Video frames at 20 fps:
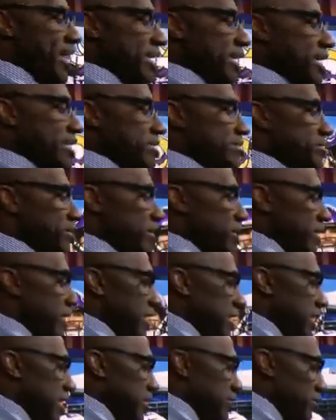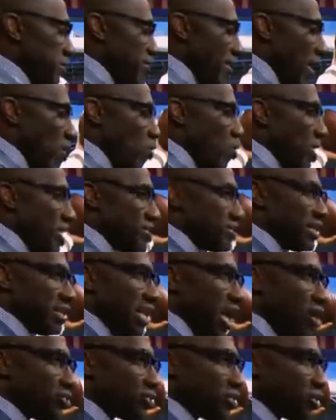is it about wins and
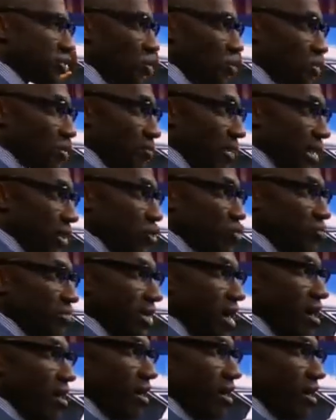losses or is it about QBR?